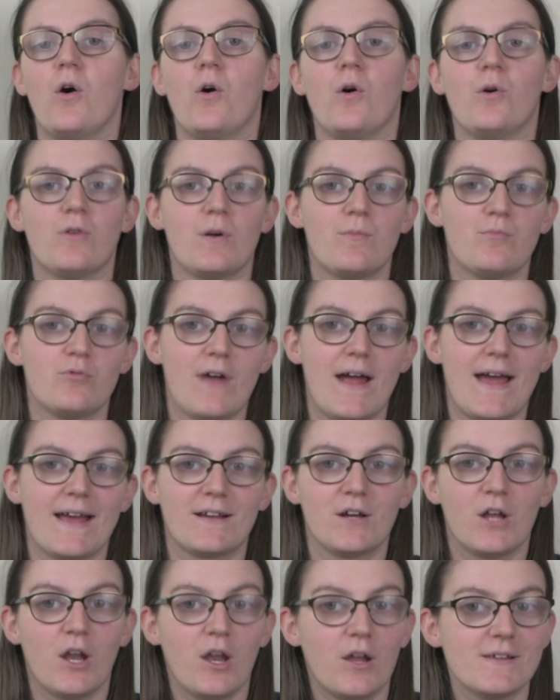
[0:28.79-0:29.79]
or a prayer
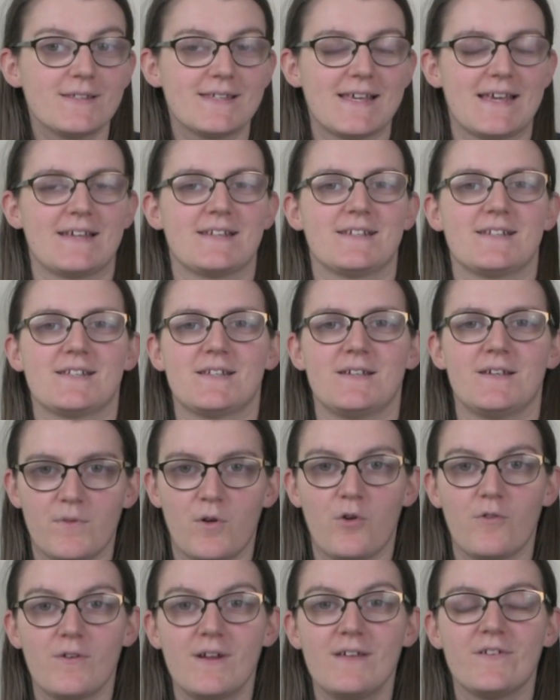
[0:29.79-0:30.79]
closet,
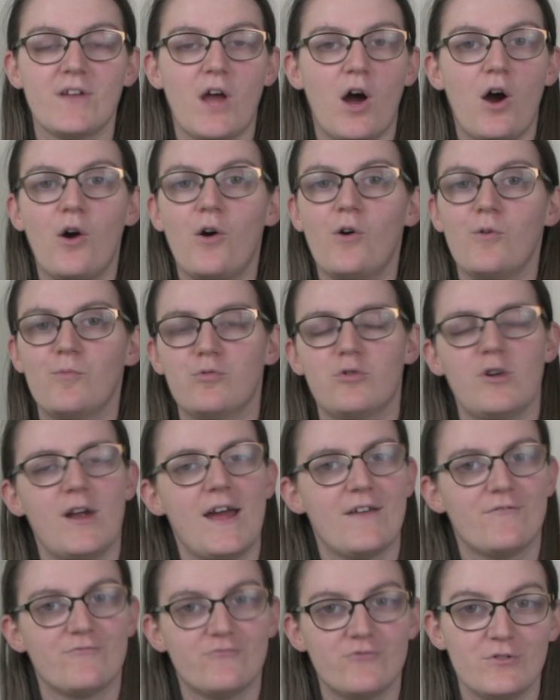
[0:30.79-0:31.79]
or even a whole
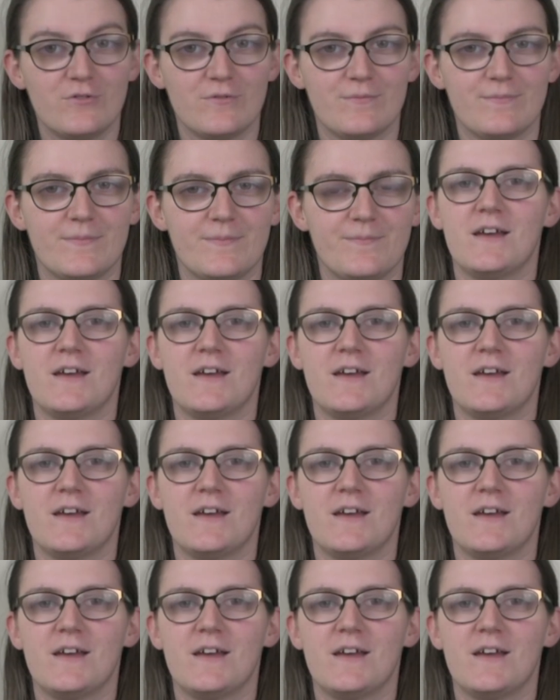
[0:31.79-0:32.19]
prayer room.